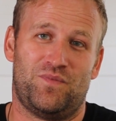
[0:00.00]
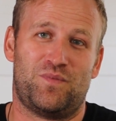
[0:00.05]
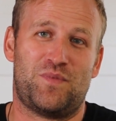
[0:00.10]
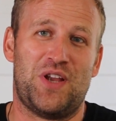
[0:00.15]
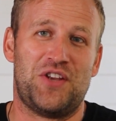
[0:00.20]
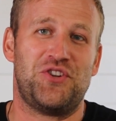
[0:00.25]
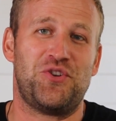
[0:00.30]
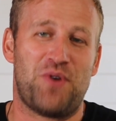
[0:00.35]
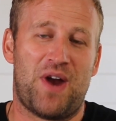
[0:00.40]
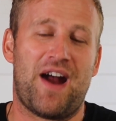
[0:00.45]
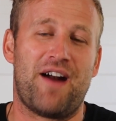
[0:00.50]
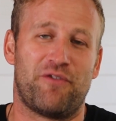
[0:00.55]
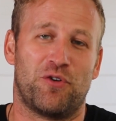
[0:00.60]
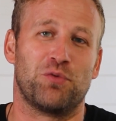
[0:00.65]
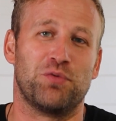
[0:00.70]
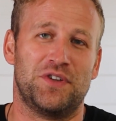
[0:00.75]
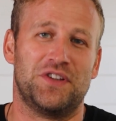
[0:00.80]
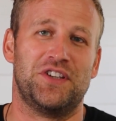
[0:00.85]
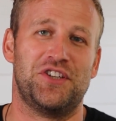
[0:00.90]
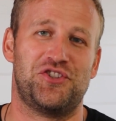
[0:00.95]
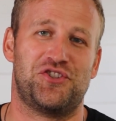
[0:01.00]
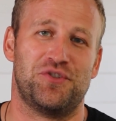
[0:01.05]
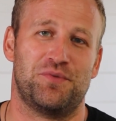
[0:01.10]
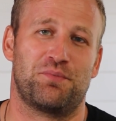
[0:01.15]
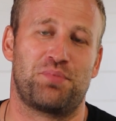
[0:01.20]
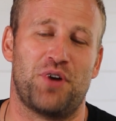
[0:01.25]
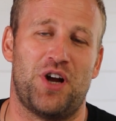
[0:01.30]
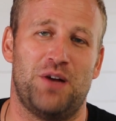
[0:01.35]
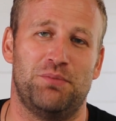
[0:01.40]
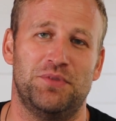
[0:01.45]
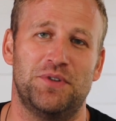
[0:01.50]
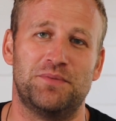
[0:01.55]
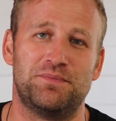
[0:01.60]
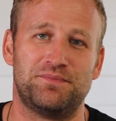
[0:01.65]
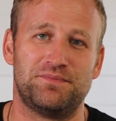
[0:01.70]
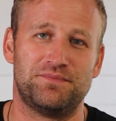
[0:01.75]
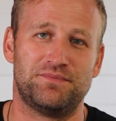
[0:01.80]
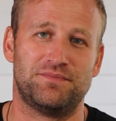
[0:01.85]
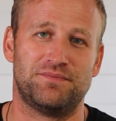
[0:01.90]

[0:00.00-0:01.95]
then you have a religion problem.